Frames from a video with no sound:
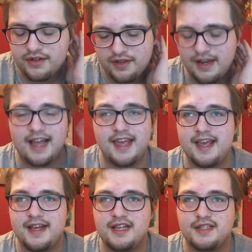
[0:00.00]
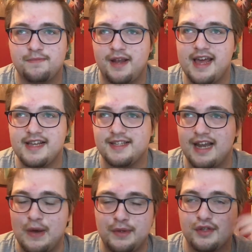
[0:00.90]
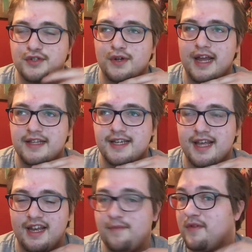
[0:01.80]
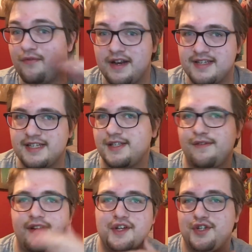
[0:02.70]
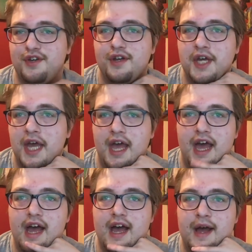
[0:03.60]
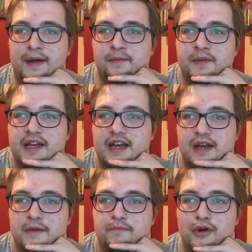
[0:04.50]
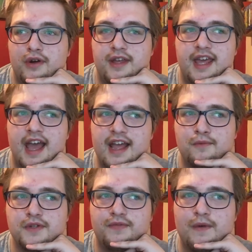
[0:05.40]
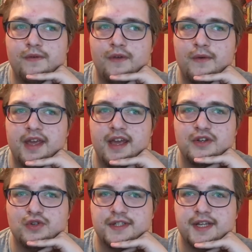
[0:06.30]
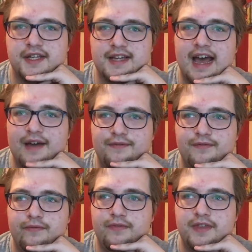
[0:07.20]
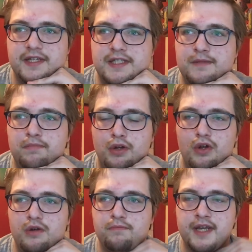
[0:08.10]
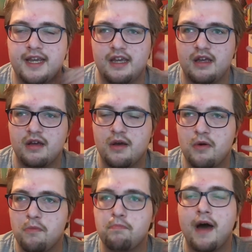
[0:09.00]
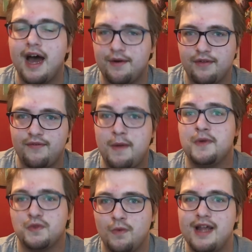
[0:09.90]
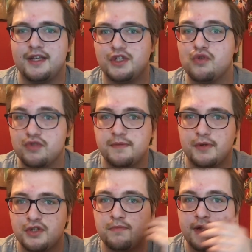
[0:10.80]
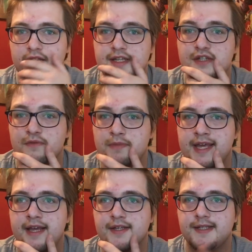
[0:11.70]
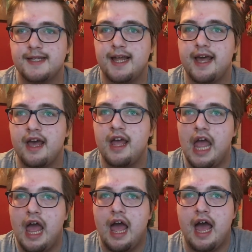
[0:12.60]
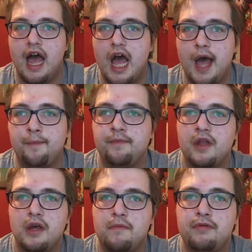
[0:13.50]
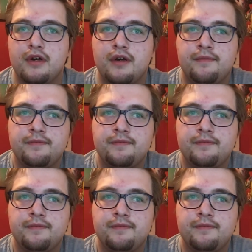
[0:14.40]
the lackeys' place, allowing the sunlight to kill on fantastic fashion. Um, but yeah, it was very, very interesting to have this plot be part of the theme, as well as the responsibilities of being a slayer. Um, but